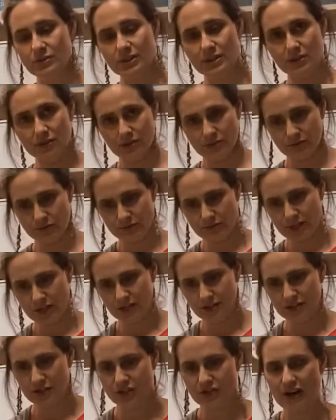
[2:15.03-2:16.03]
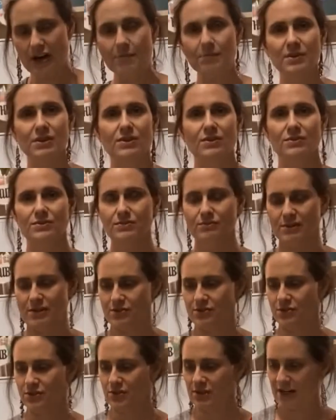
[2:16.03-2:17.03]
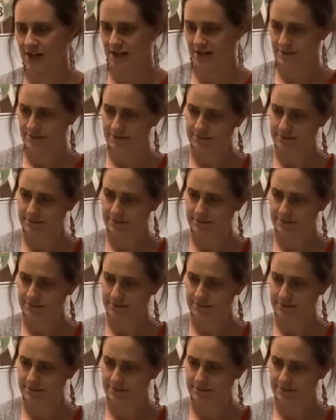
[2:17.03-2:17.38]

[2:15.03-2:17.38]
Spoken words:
little strap that goes around your head.